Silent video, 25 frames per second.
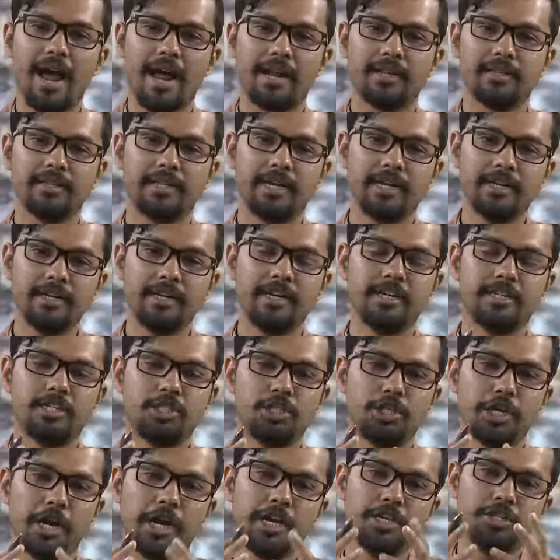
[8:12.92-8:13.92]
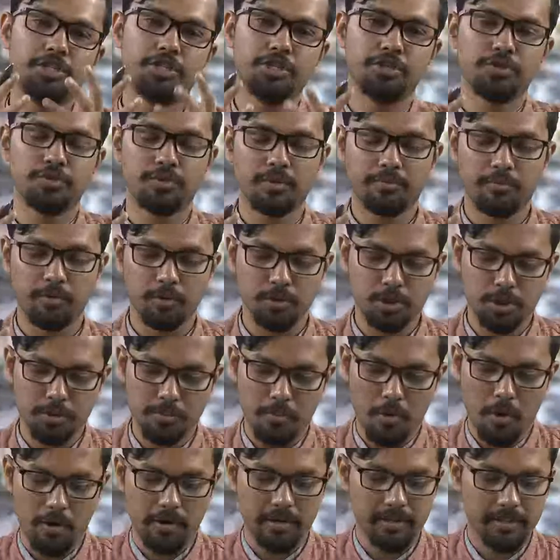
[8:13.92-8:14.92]
and then it changed into the
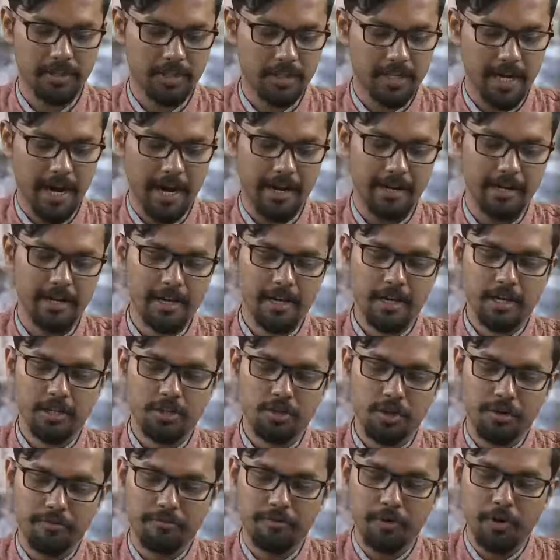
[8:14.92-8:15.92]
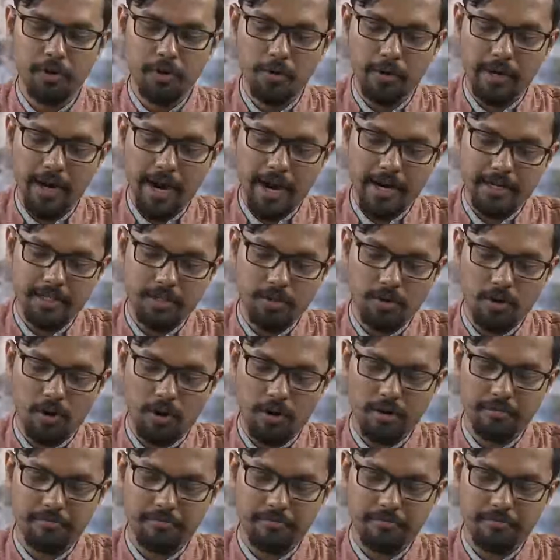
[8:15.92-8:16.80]
postmodern style so if we look at so a lot